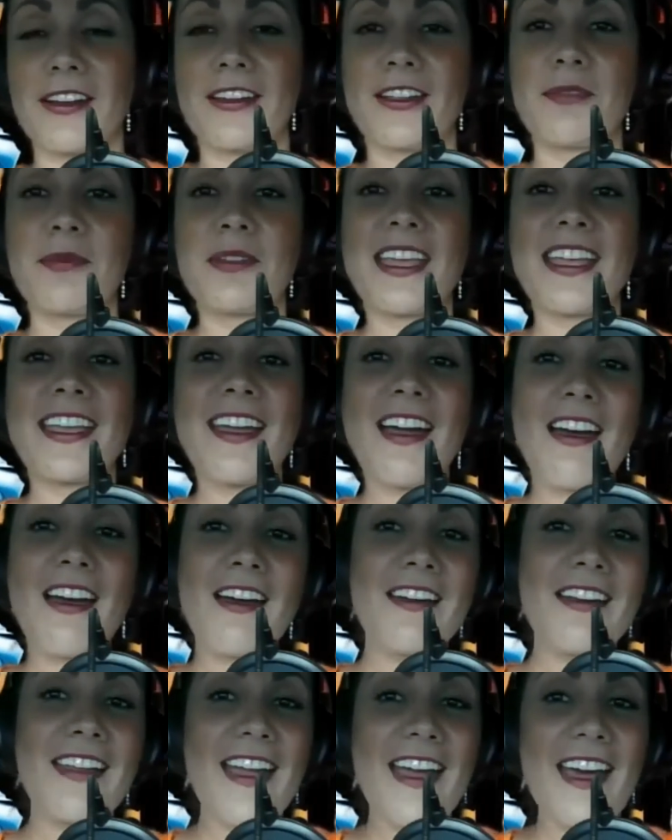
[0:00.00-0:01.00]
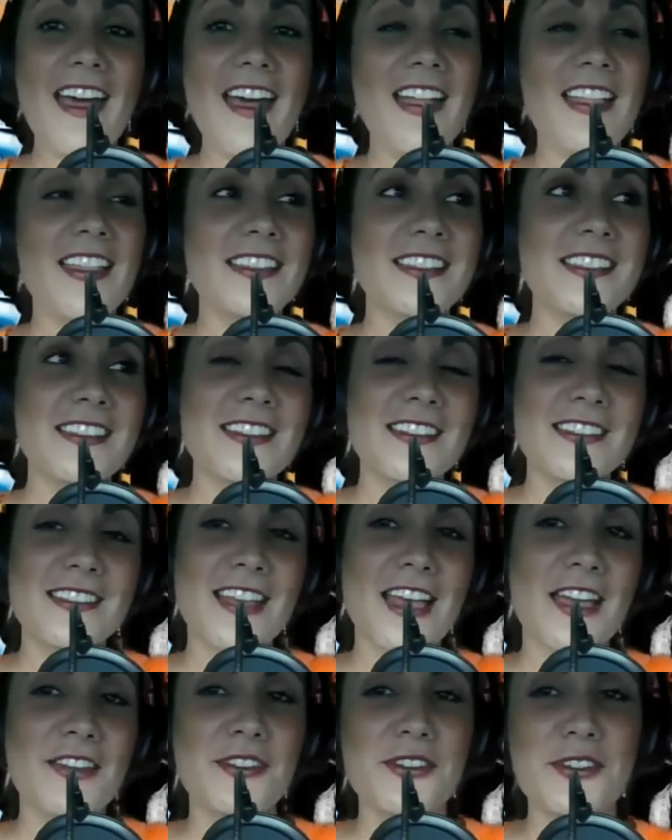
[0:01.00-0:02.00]
You can be like, oh yeah, listen to
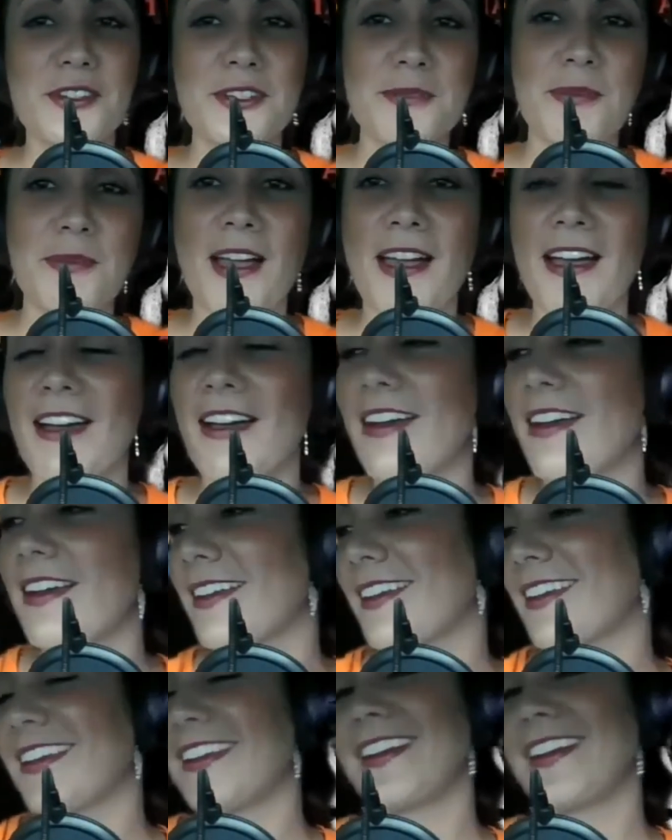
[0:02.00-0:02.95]
Slashers Pod.